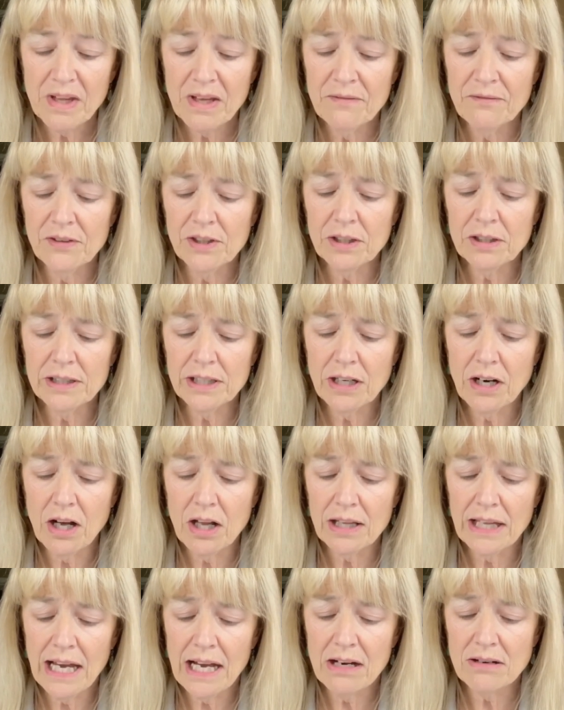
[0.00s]
Filled it
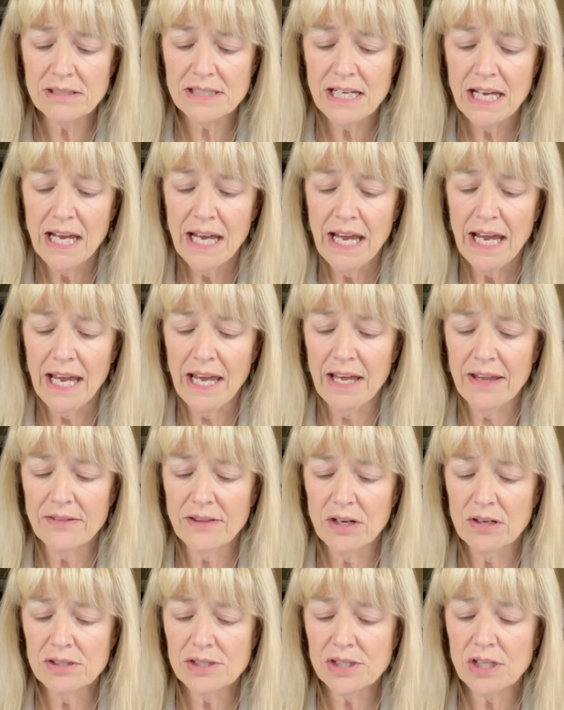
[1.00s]
all out, and
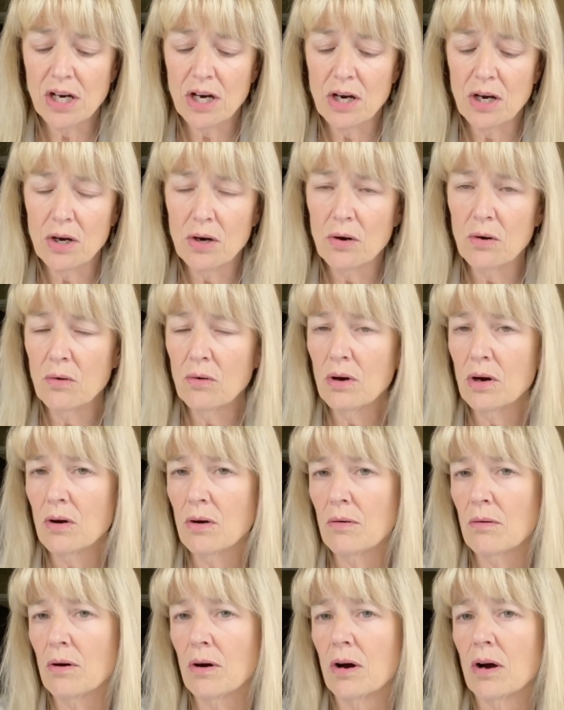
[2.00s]
those go
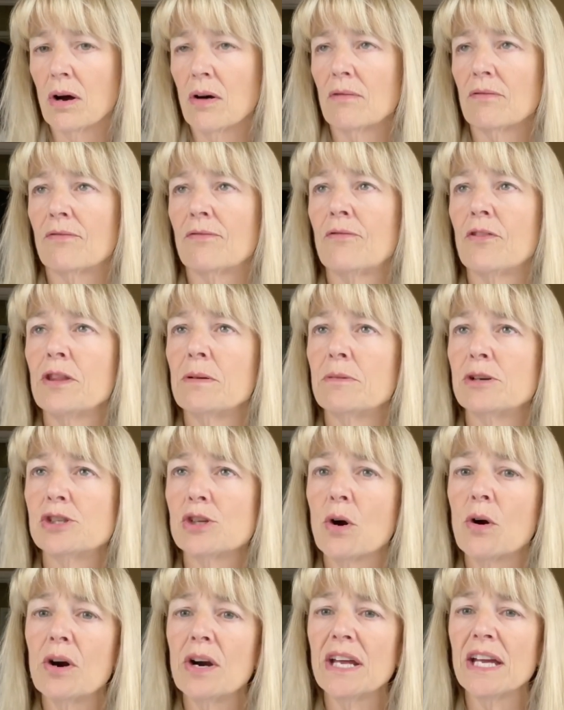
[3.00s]
for the
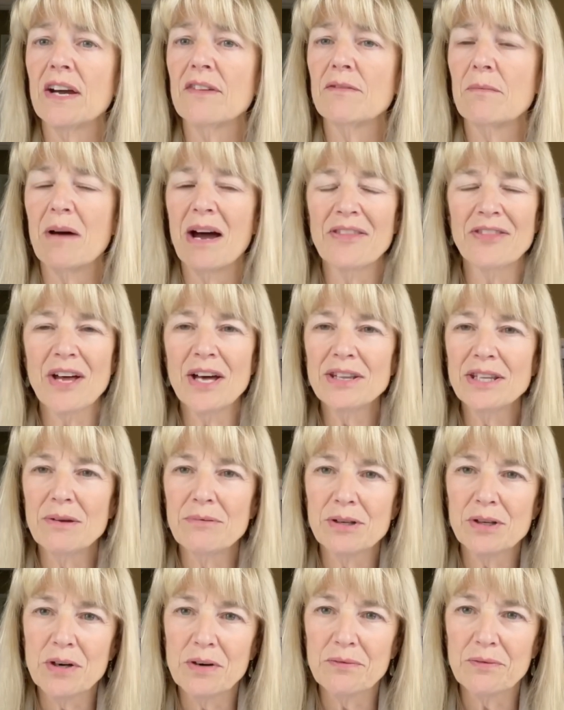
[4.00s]
majority of them. I thought they
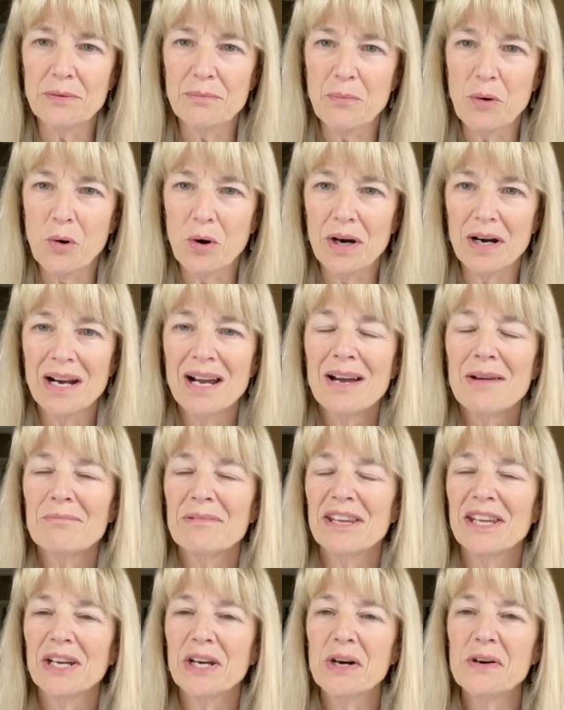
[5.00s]
would go for more,
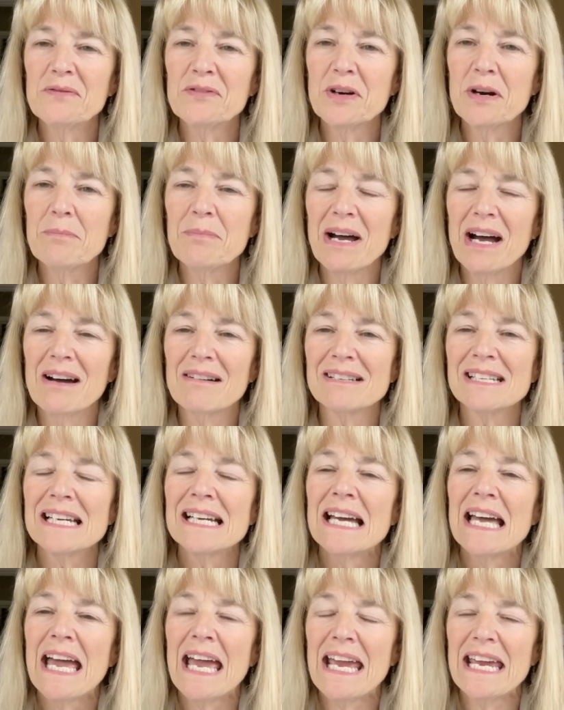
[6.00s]
but they go for about
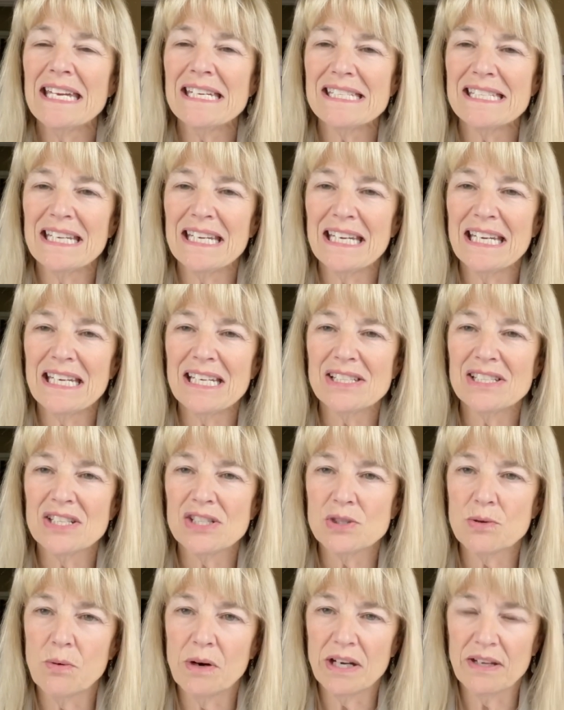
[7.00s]
$18 to
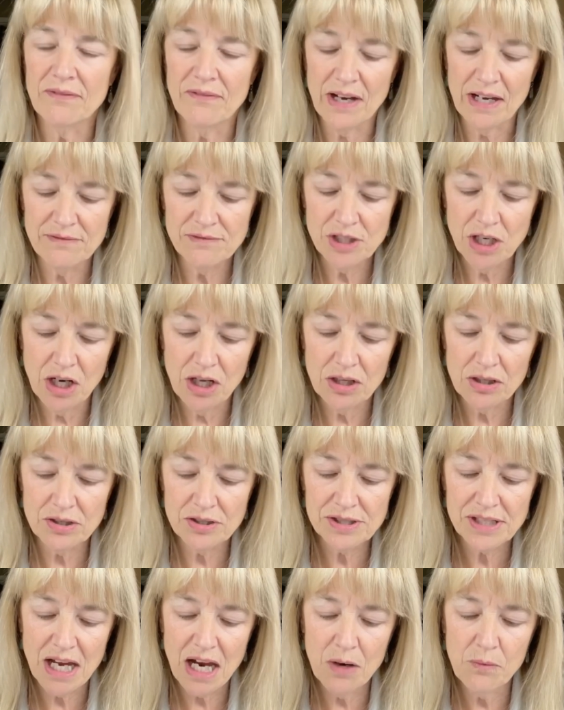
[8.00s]

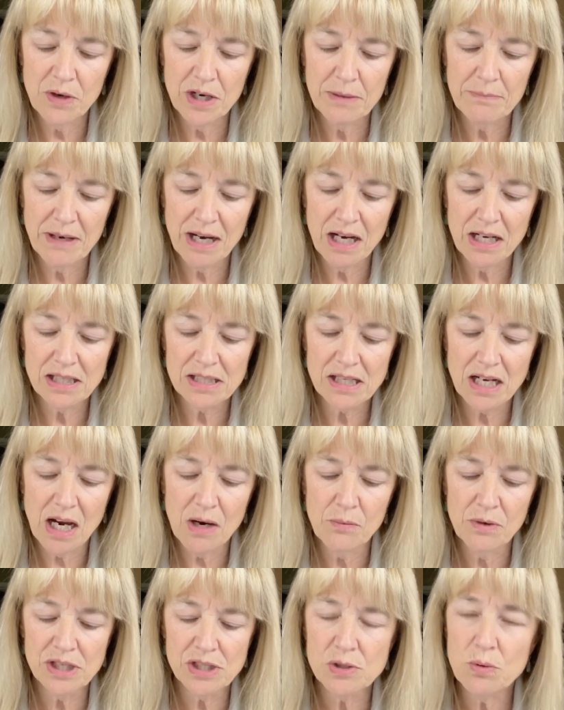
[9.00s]
$25. I
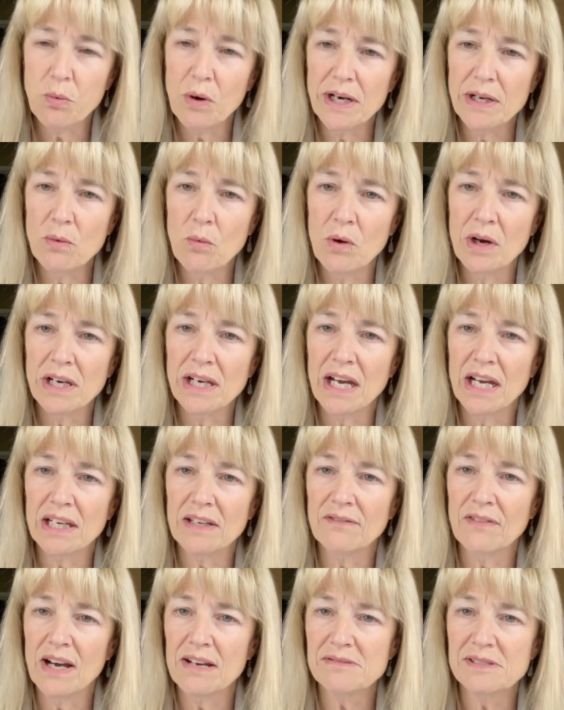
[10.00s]
went
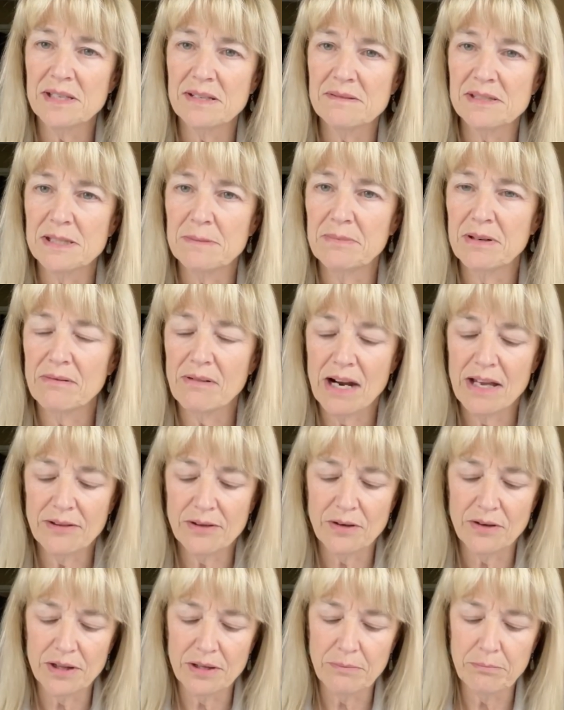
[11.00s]
$21.95, seems to be right
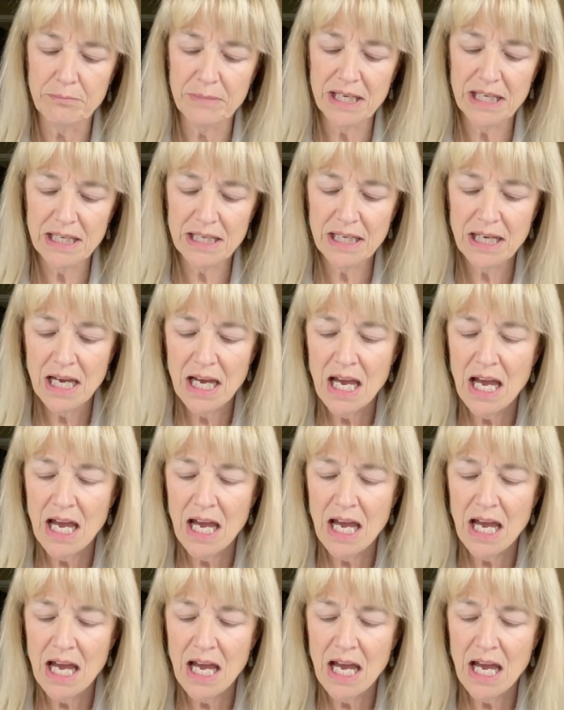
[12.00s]
there in the mid.